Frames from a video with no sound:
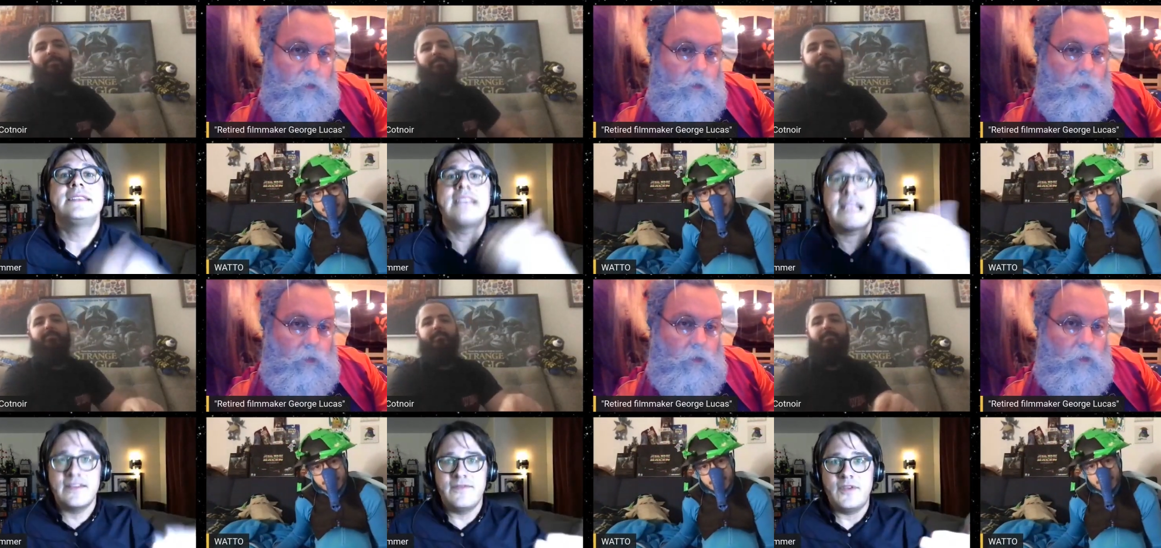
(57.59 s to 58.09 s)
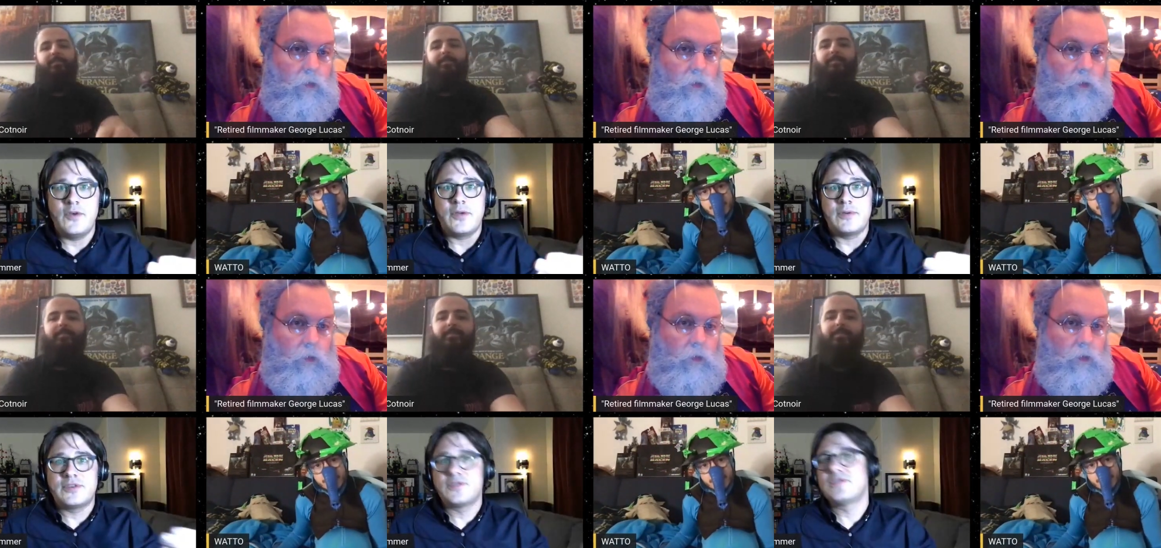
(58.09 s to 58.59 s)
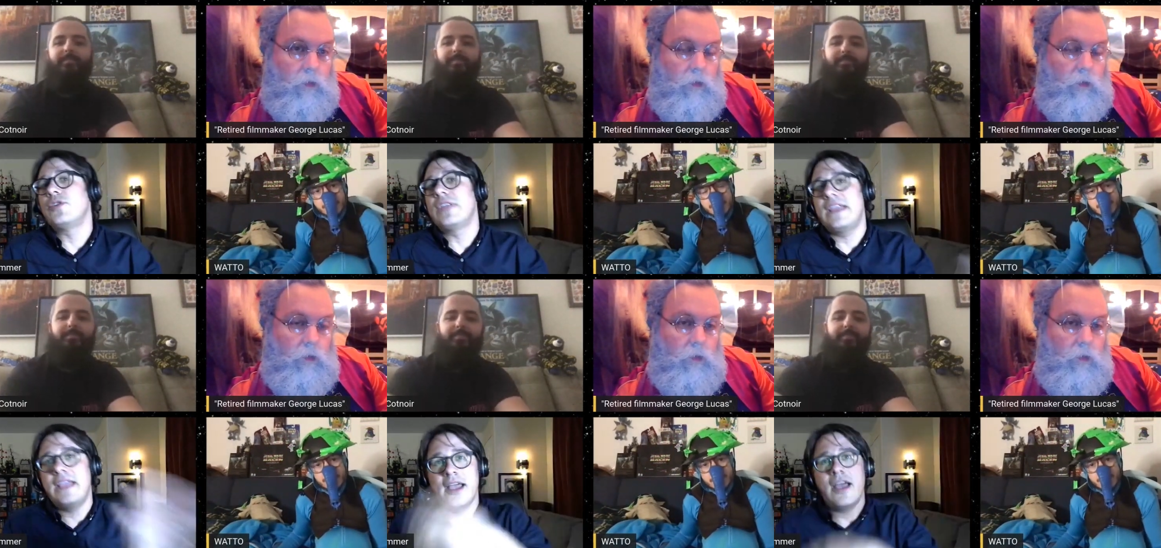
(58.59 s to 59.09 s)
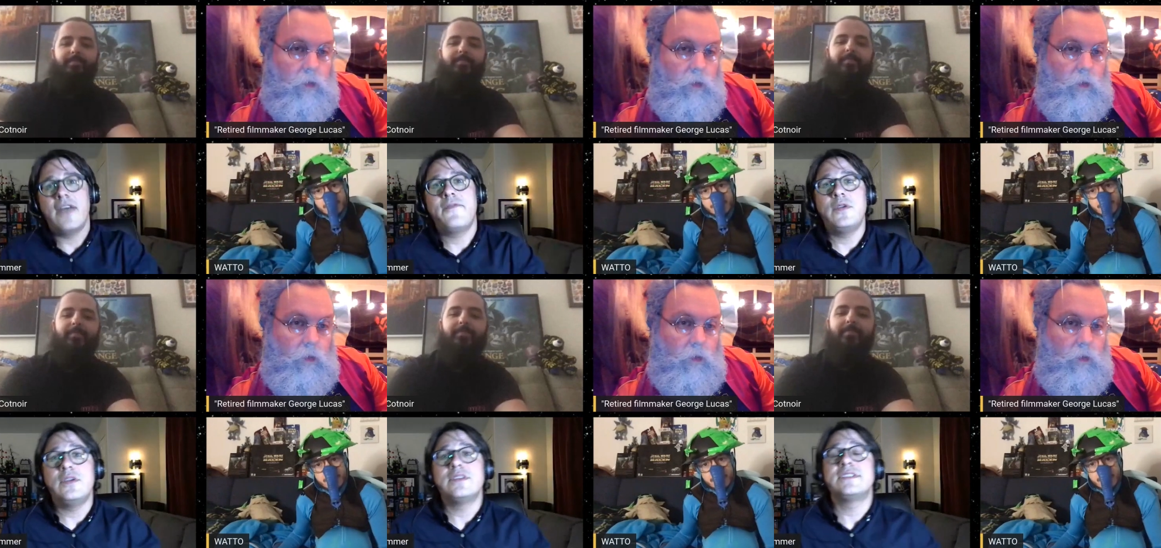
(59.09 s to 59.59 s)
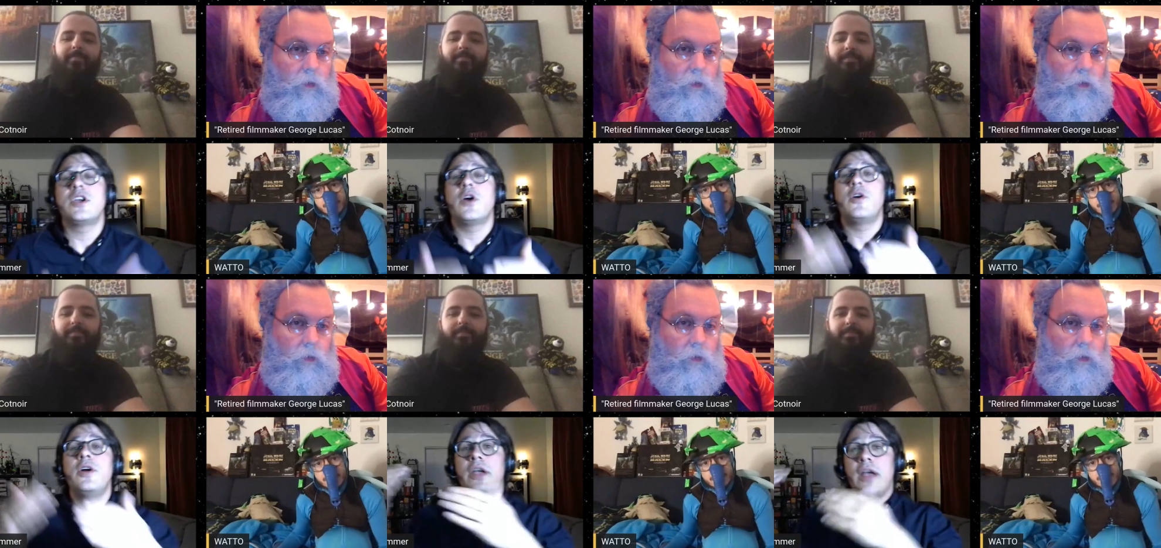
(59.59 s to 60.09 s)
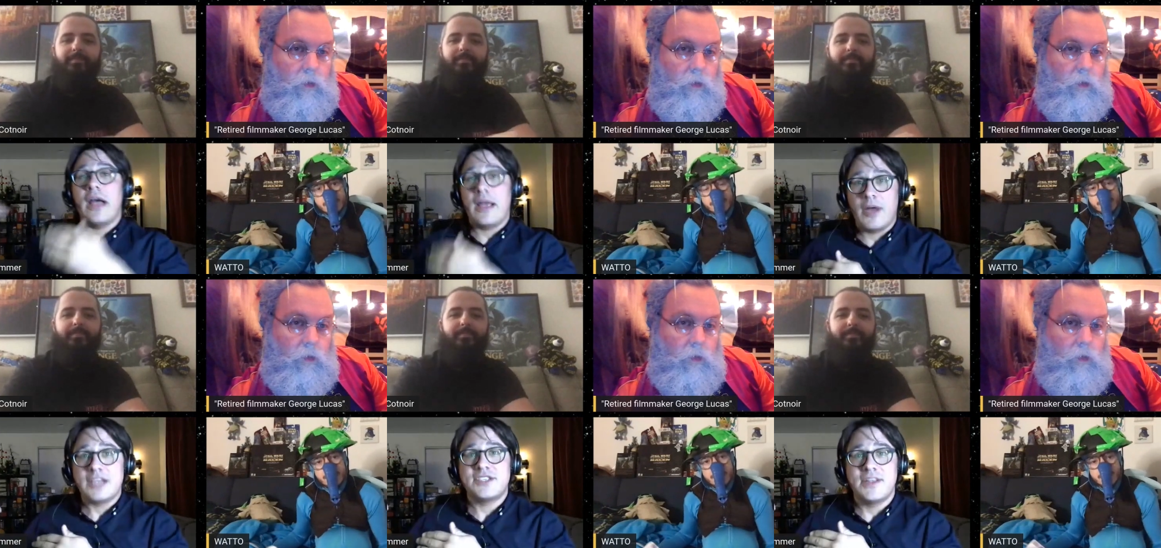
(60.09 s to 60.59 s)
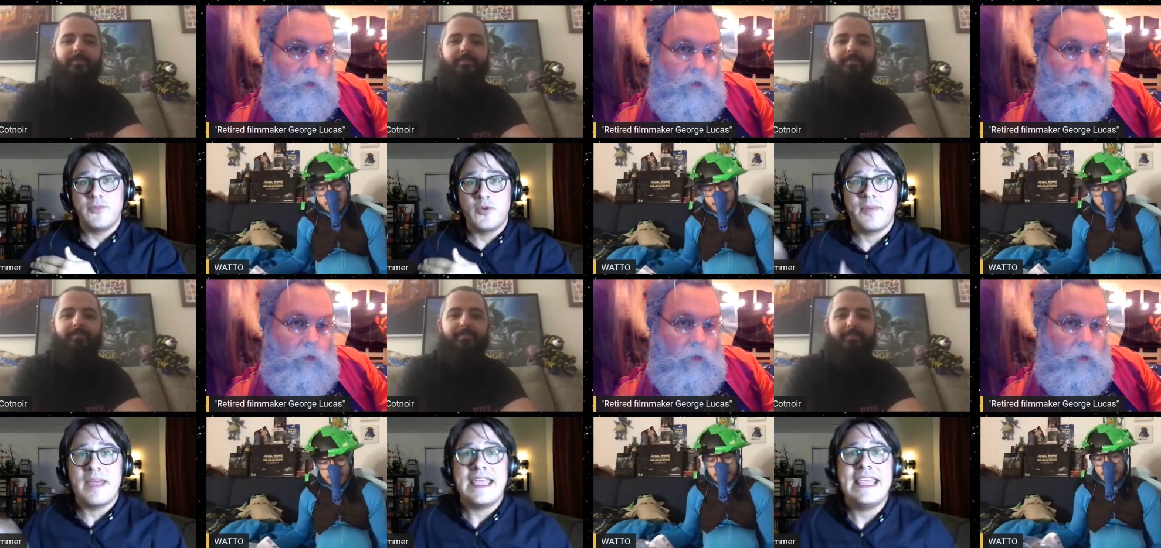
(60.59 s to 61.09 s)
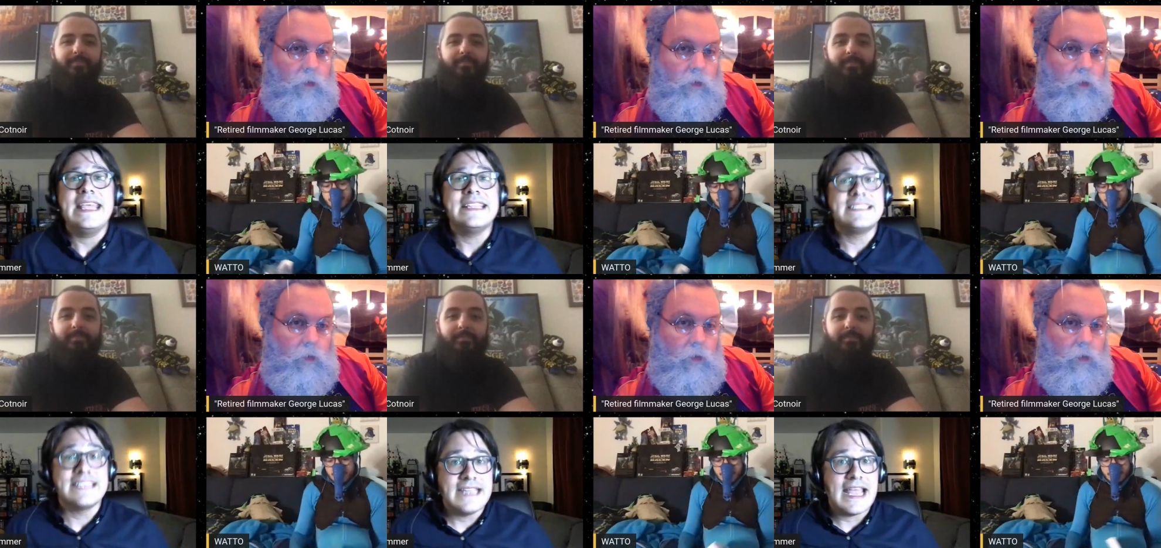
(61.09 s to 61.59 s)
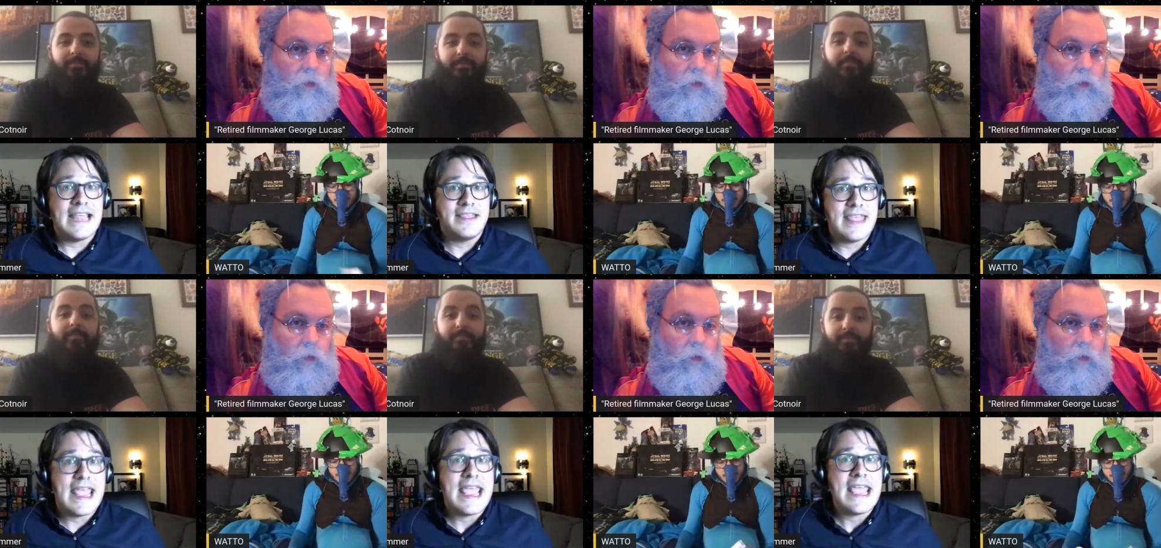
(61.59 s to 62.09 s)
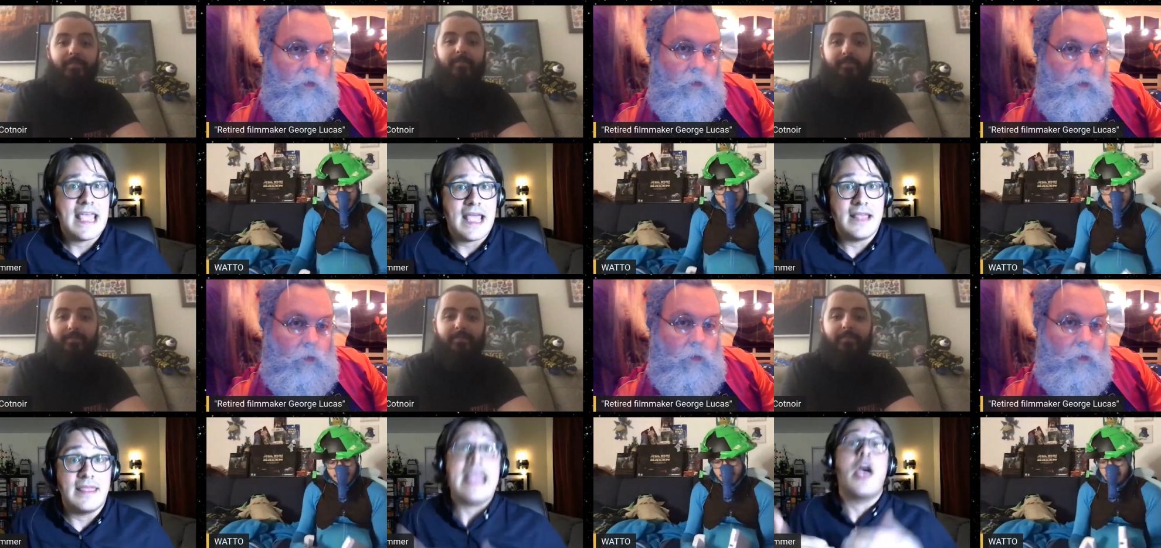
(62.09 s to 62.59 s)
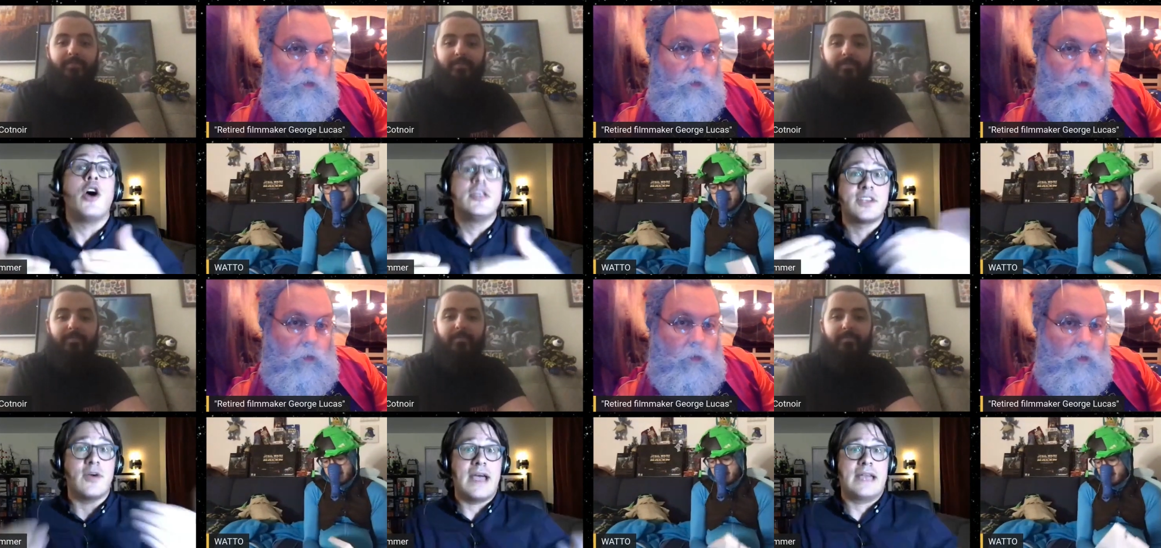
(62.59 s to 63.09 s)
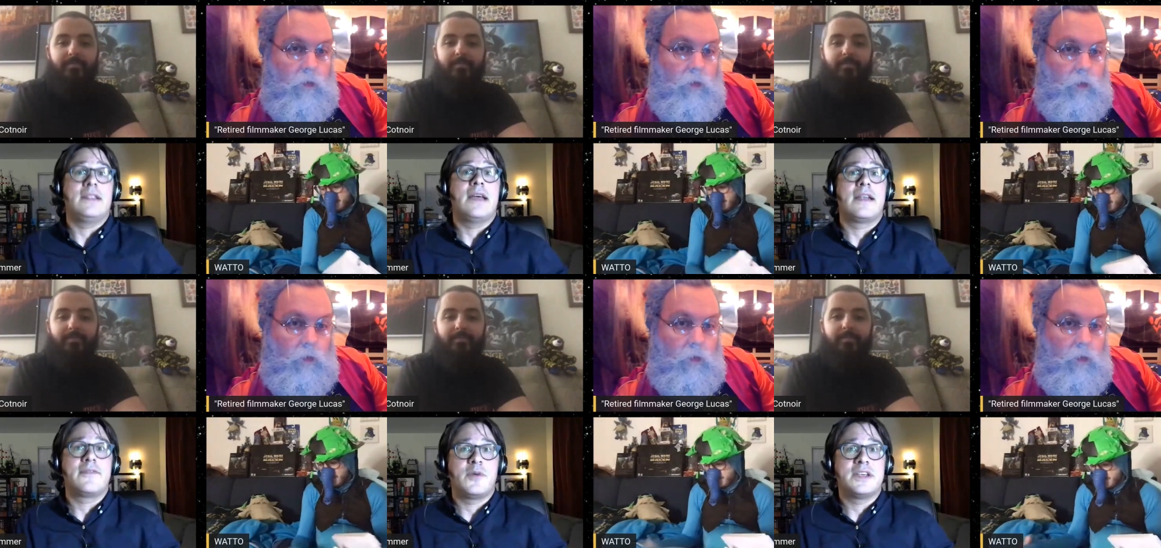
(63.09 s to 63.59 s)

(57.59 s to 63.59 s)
Speaker 1: second viewing, which was only a few years ago. I watched them with my kids, and and they they also had a lot of